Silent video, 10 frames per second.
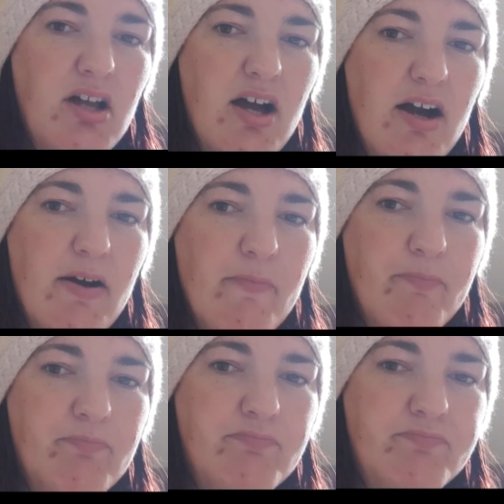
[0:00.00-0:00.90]

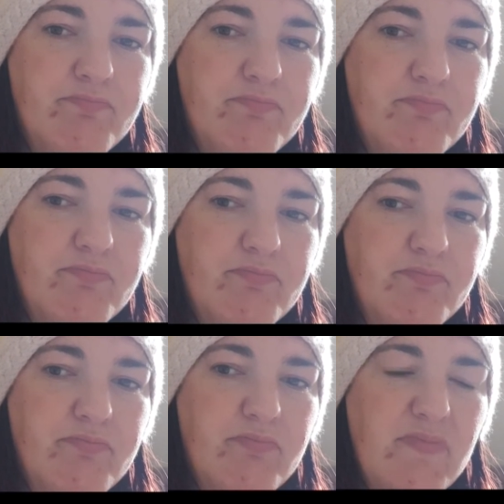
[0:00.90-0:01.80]
Um,
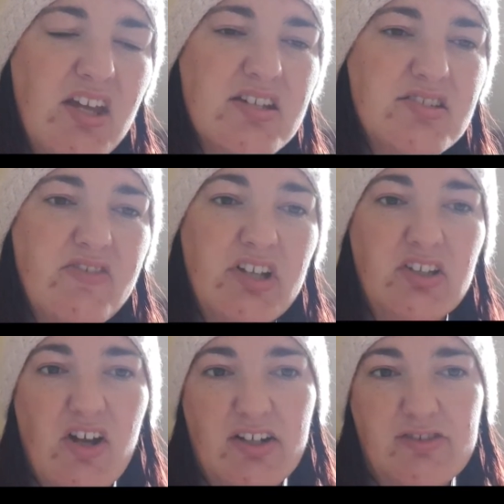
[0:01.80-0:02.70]
yeah, so if you can like,